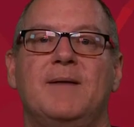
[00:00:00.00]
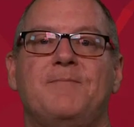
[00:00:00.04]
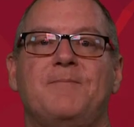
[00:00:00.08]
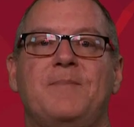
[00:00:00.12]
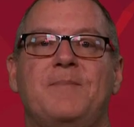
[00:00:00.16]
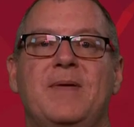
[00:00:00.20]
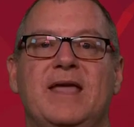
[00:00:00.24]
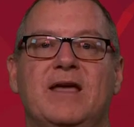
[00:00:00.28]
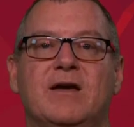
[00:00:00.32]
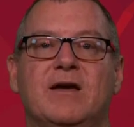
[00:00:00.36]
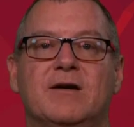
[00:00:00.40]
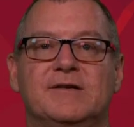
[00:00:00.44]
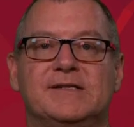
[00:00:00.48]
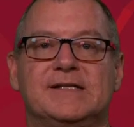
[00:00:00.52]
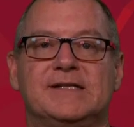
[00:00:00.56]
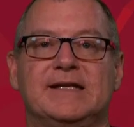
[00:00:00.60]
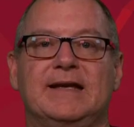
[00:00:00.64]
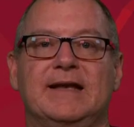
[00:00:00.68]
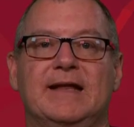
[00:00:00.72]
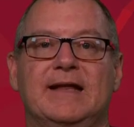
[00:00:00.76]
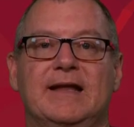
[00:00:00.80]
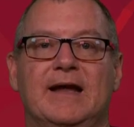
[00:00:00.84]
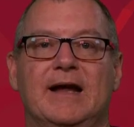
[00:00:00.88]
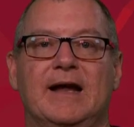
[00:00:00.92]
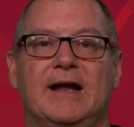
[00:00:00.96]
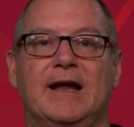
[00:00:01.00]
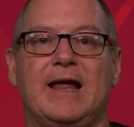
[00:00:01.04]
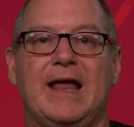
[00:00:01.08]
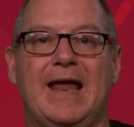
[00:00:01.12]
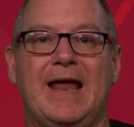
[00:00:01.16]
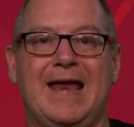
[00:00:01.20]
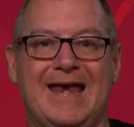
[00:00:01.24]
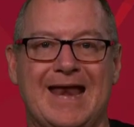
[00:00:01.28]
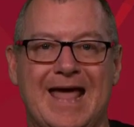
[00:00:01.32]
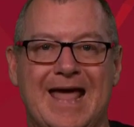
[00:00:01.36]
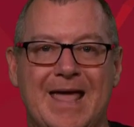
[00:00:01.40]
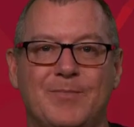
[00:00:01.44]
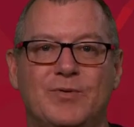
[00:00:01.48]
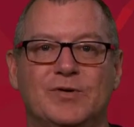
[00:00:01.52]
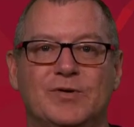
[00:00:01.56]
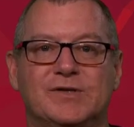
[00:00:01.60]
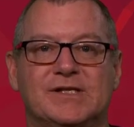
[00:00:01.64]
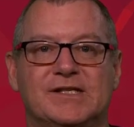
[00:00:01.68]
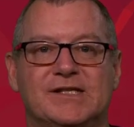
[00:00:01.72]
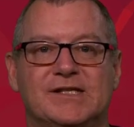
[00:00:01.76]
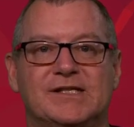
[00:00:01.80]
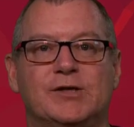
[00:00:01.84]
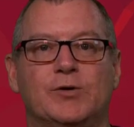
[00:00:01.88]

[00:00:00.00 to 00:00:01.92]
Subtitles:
because it enables us